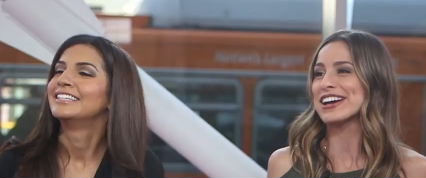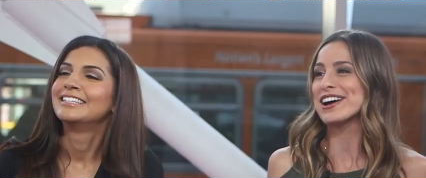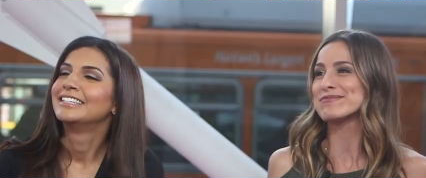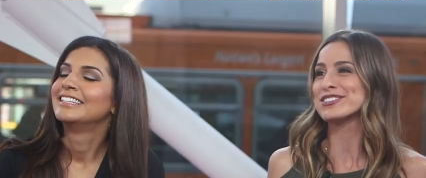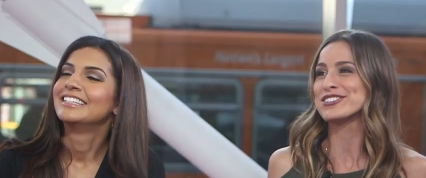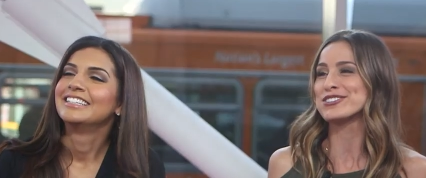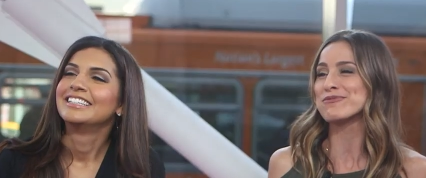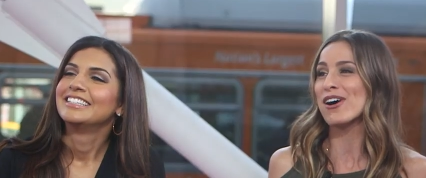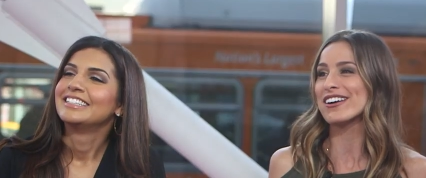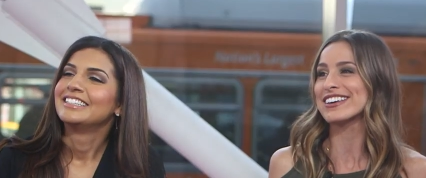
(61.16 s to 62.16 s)
Speaker 1: up did
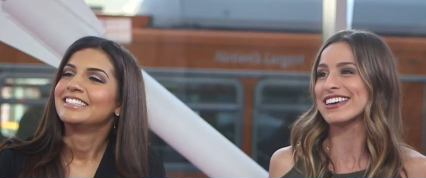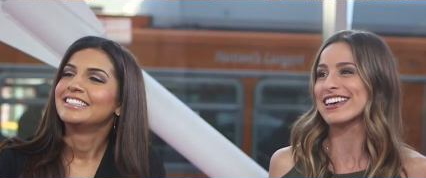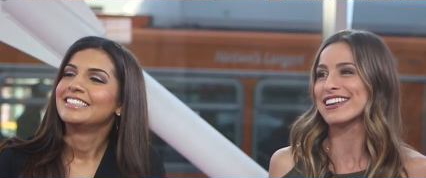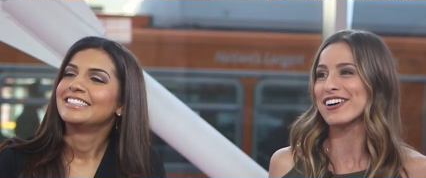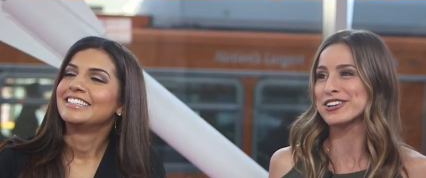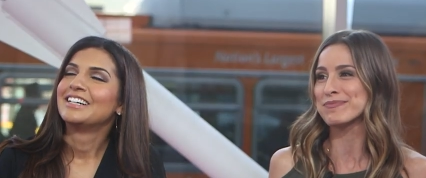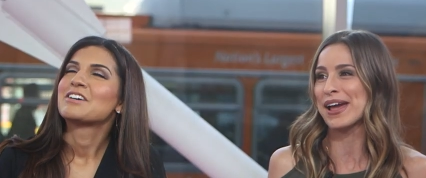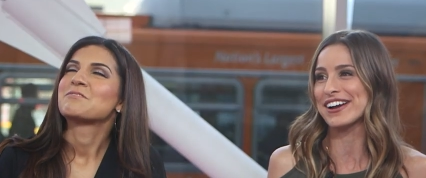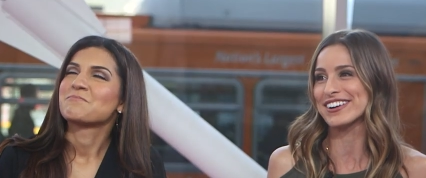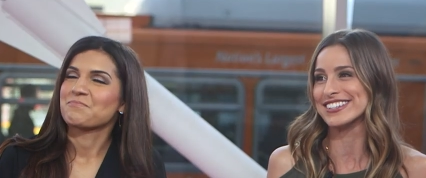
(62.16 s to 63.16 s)
you walk in on your
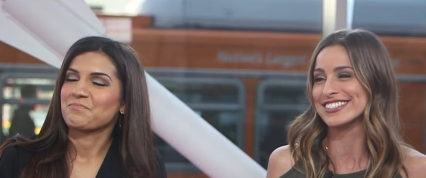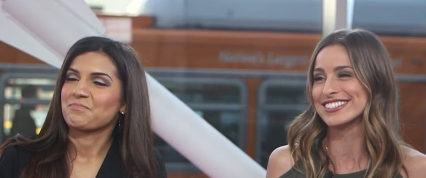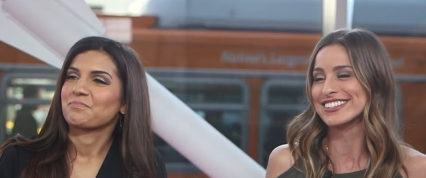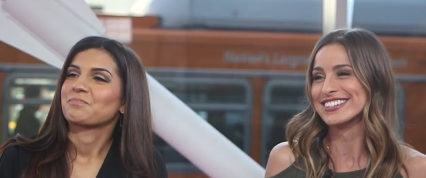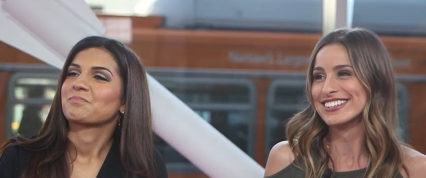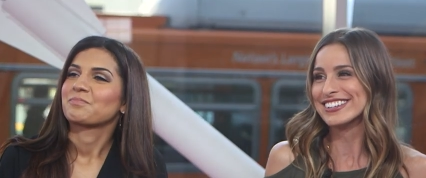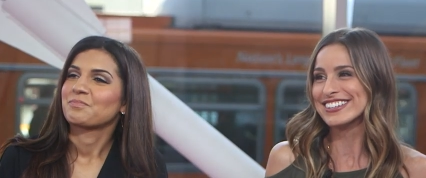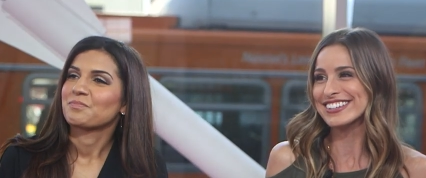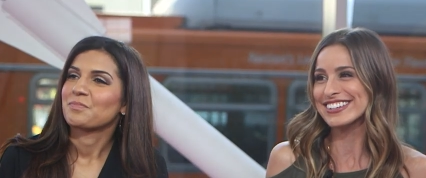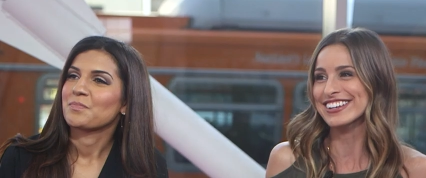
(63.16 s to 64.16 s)
parents?
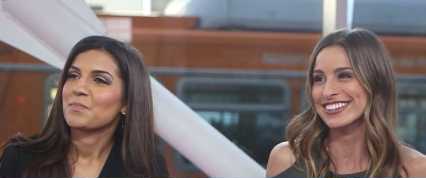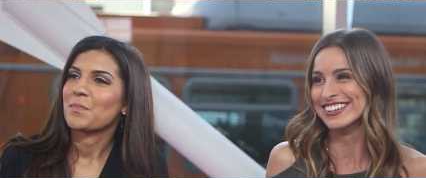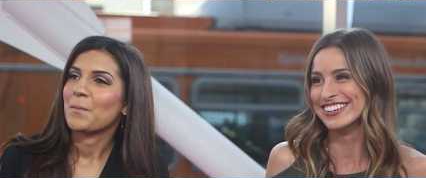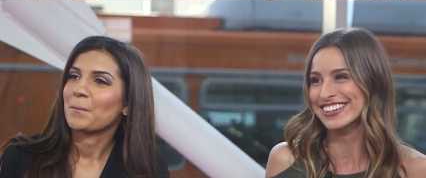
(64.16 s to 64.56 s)
Thankfully, not until that